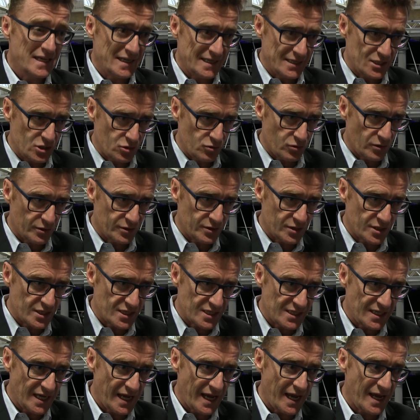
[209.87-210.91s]
is to
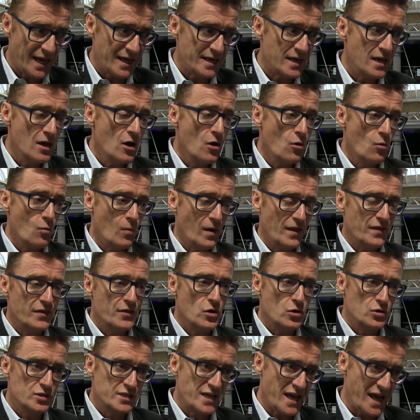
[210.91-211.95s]
understand what
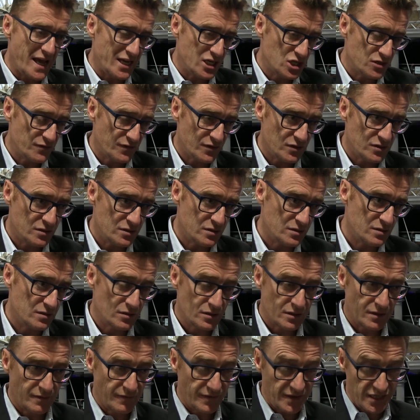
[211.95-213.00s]
those
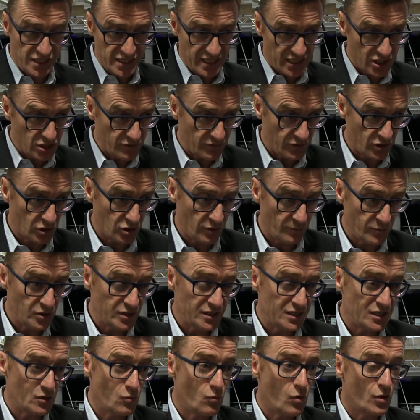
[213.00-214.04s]
this hedge fund
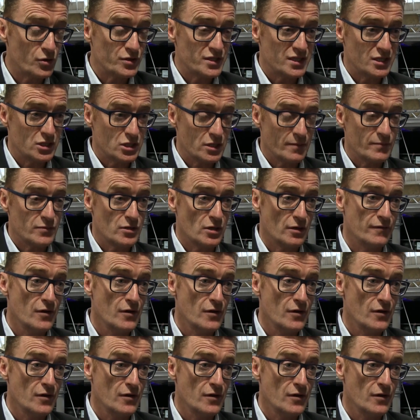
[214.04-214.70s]
community wants in terms